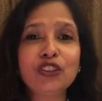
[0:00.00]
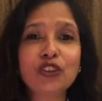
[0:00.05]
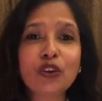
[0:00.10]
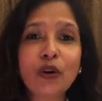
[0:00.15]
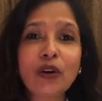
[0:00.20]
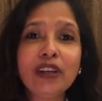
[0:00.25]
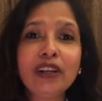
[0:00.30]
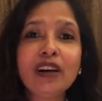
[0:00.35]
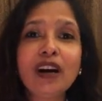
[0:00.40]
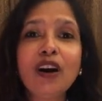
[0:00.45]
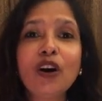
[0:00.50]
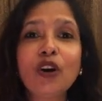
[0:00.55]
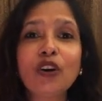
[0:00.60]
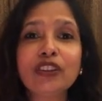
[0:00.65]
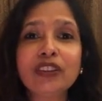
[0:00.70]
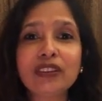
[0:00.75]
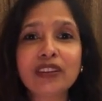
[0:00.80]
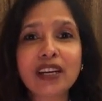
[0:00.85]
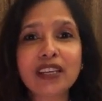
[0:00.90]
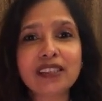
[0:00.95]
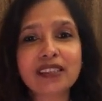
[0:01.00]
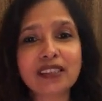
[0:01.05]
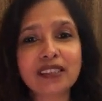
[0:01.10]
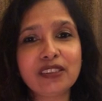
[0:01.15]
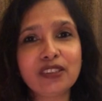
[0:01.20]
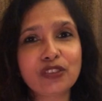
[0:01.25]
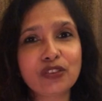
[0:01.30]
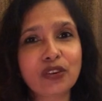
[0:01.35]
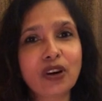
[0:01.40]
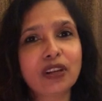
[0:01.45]
Join our authorized
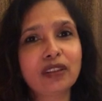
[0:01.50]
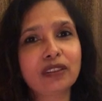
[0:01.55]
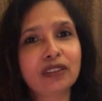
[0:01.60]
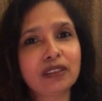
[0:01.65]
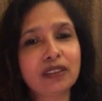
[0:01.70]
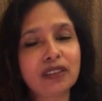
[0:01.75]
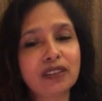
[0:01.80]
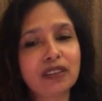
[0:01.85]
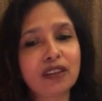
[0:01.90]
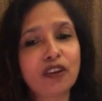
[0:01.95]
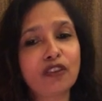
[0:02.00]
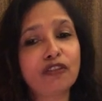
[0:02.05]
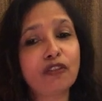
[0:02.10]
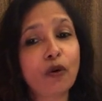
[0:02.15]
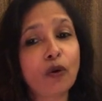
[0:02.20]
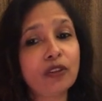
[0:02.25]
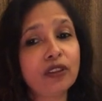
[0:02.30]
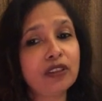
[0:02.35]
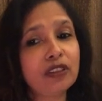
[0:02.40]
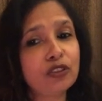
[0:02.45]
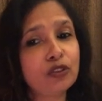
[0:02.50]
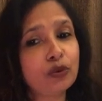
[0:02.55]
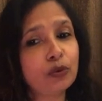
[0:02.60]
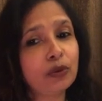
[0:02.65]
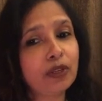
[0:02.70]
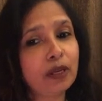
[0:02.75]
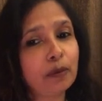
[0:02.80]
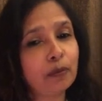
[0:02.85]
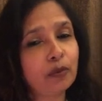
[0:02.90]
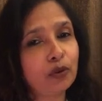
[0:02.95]
instructors for this
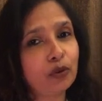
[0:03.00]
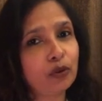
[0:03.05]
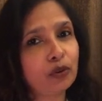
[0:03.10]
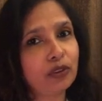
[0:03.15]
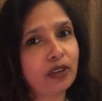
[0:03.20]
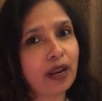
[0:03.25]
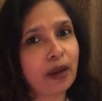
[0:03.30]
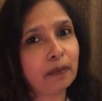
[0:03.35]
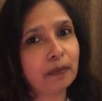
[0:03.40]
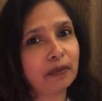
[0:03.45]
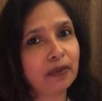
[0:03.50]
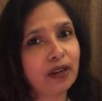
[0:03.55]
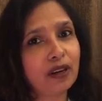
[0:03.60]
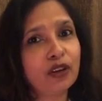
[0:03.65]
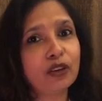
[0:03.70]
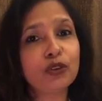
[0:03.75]
two-day program